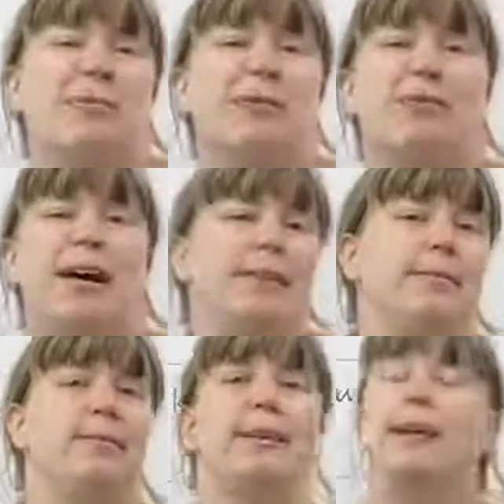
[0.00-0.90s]
never
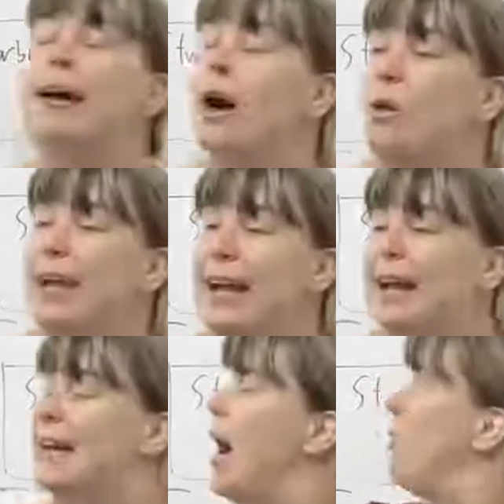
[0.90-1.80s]
fun.
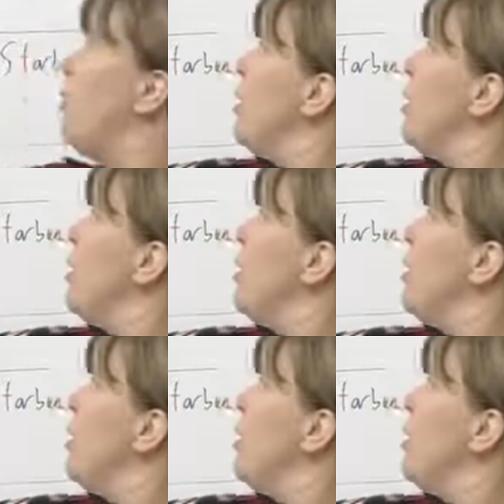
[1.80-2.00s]
Okay, now I